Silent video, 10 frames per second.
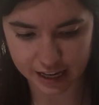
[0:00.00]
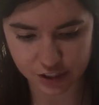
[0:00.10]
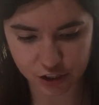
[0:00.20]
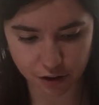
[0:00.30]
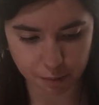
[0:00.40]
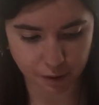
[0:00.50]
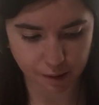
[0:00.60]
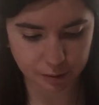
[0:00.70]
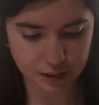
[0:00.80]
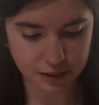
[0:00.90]
So the
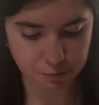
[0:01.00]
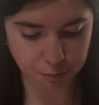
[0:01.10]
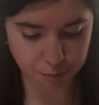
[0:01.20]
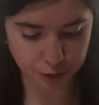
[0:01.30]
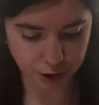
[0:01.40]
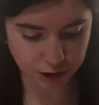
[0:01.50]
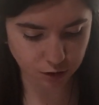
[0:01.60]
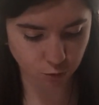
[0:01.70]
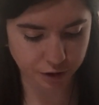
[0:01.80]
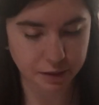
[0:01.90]
Bible is a book
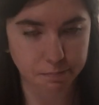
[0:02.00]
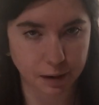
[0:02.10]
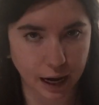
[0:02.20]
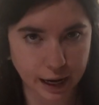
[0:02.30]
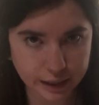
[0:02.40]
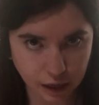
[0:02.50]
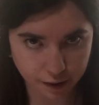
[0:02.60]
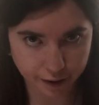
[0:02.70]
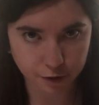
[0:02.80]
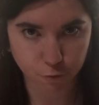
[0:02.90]
written by
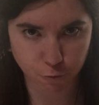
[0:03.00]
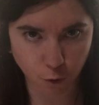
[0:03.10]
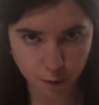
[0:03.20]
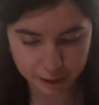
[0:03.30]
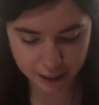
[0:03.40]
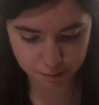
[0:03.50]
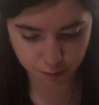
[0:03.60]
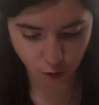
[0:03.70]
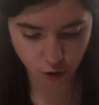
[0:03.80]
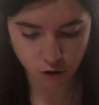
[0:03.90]
God for
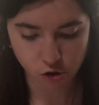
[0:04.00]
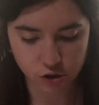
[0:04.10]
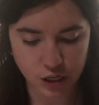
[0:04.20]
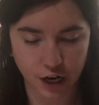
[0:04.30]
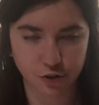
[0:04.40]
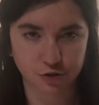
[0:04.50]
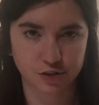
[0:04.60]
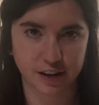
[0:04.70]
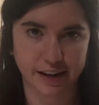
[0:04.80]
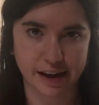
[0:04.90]
people to
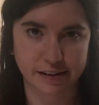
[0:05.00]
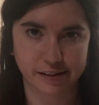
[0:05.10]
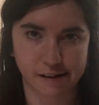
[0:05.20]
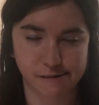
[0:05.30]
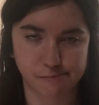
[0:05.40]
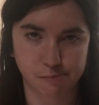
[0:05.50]
understand um,